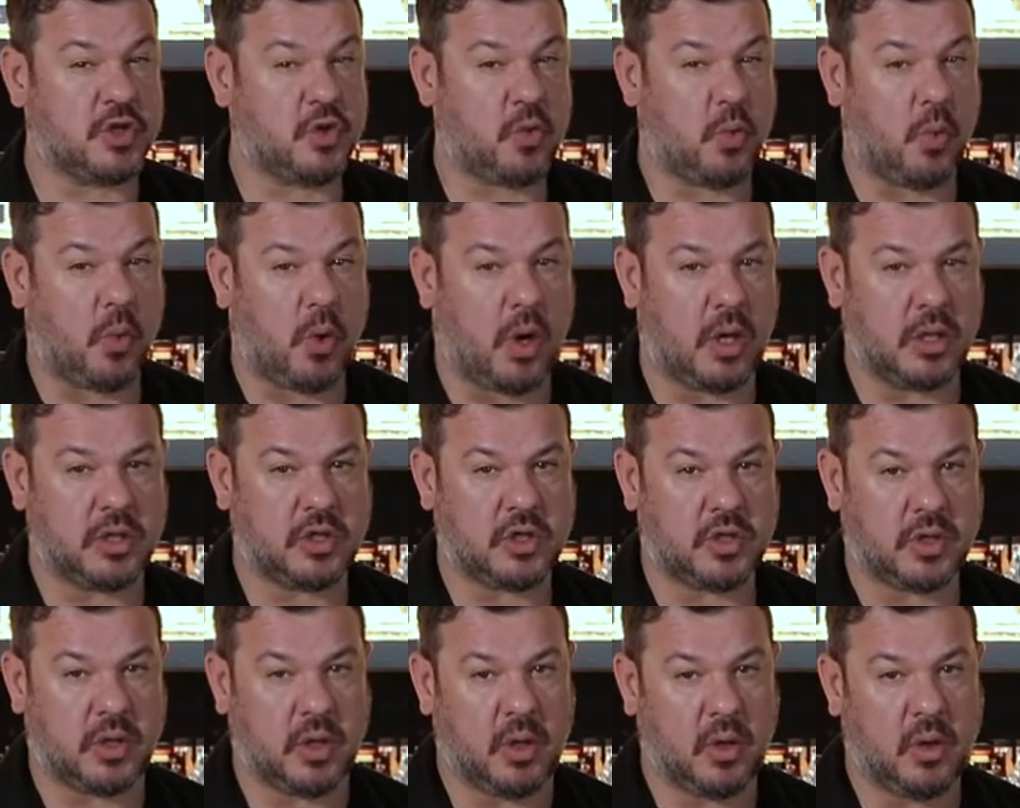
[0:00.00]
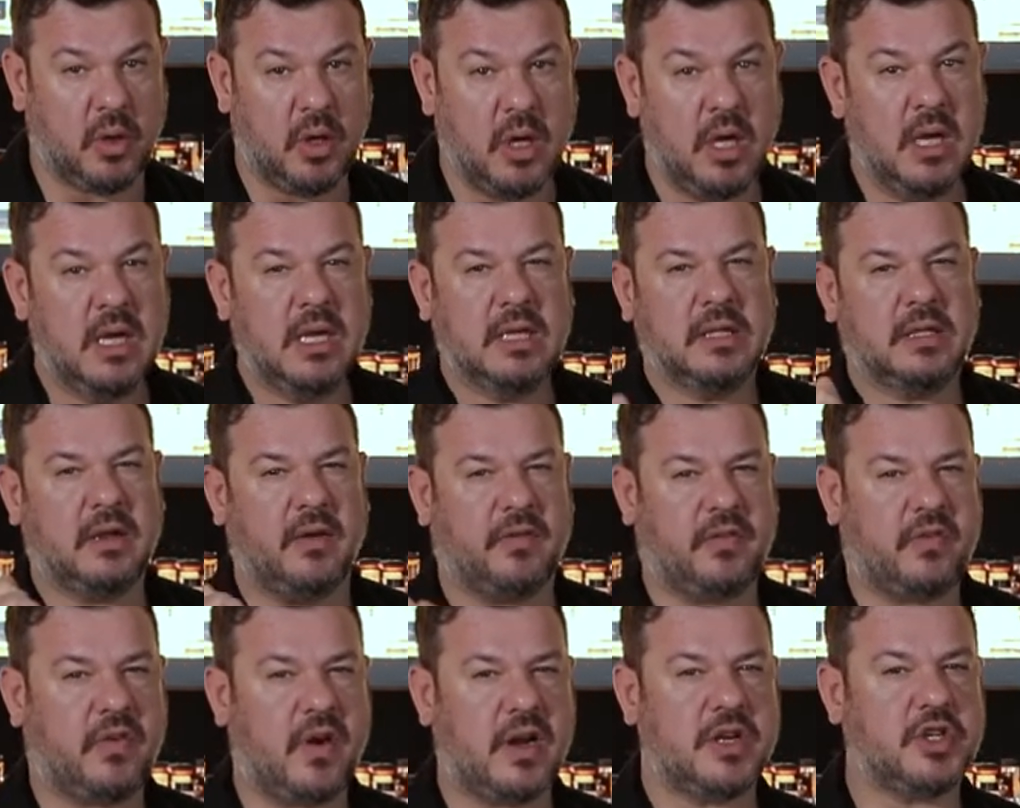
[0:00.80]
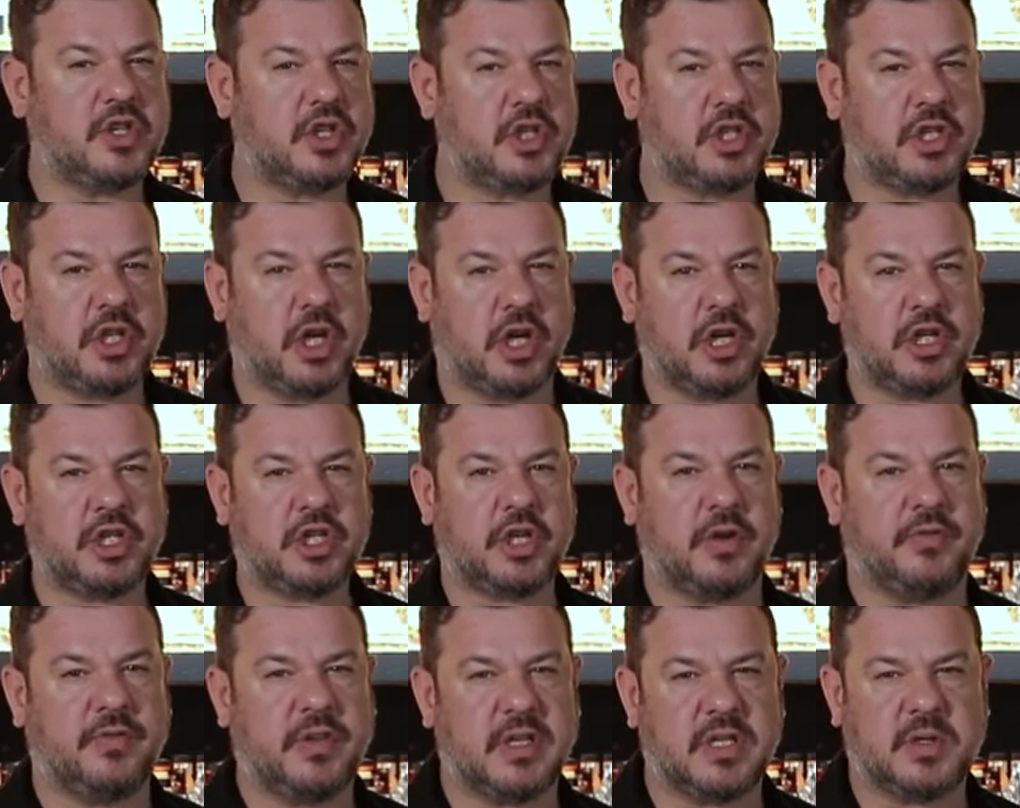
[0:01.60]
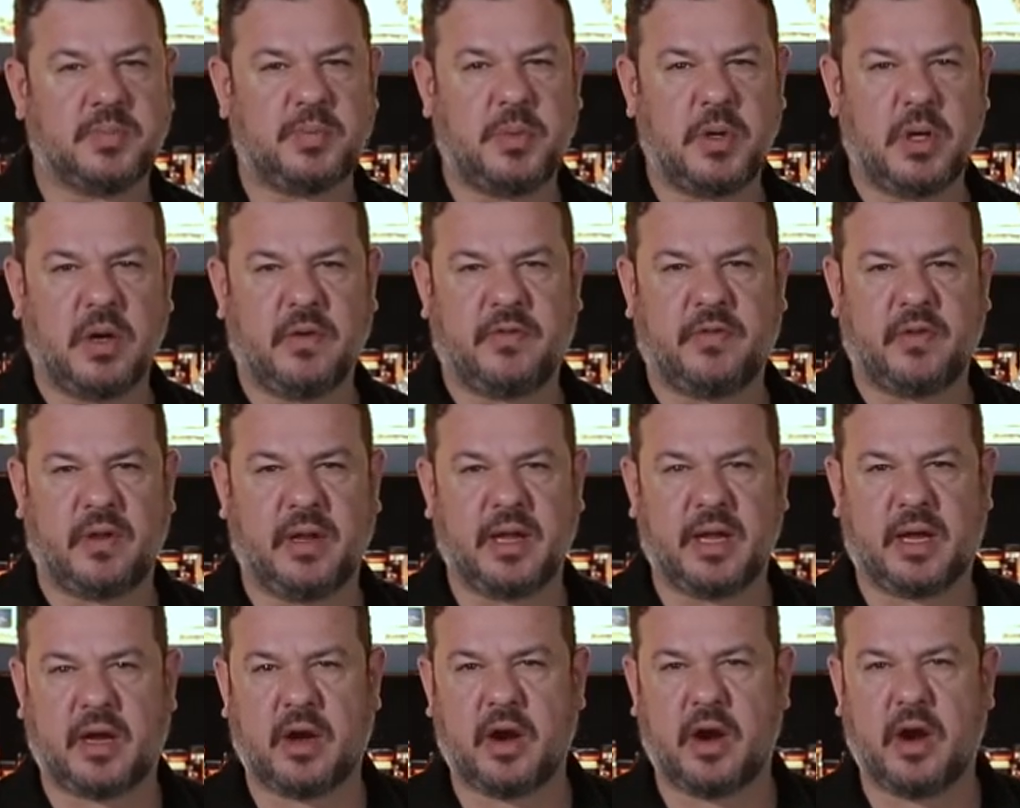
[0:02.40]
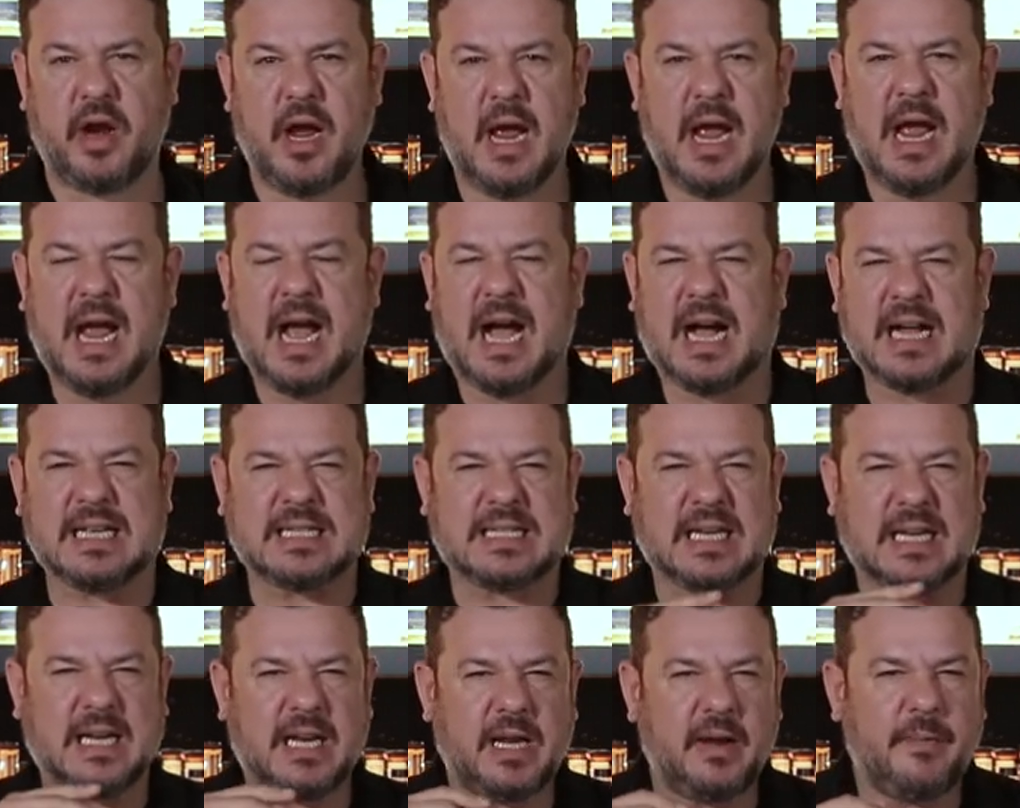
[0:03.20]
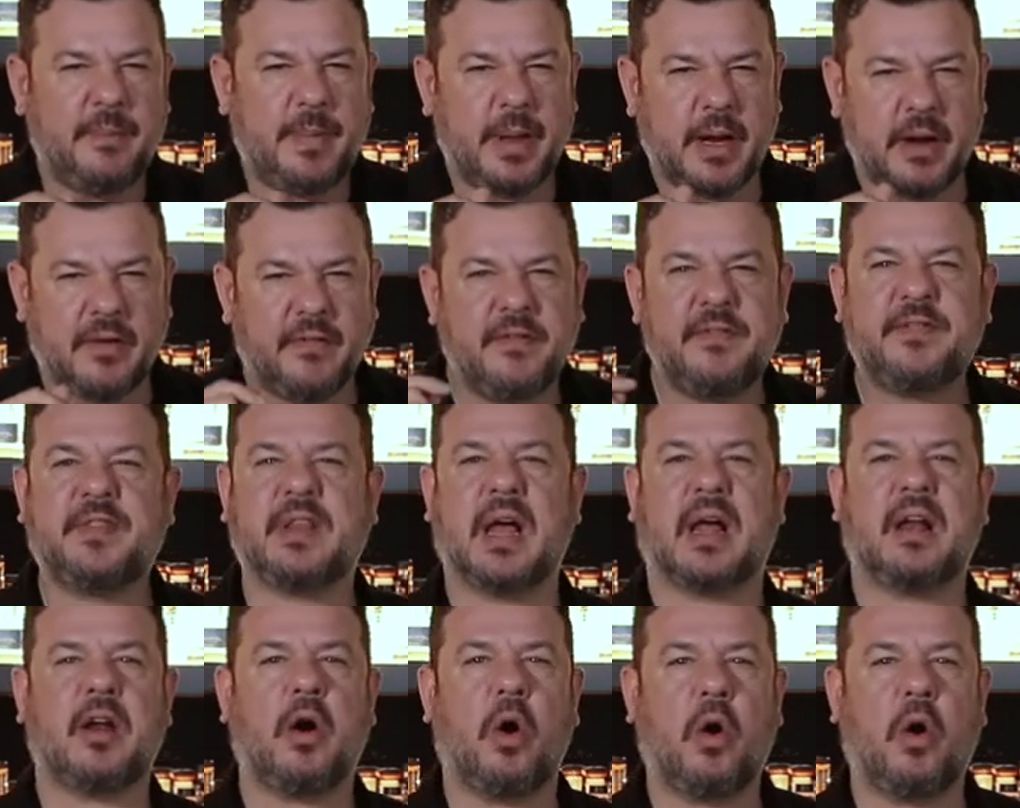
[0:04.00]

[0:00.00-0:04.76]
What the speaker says: Cointreau. The French touch of this beautiful liquor has a little bit of that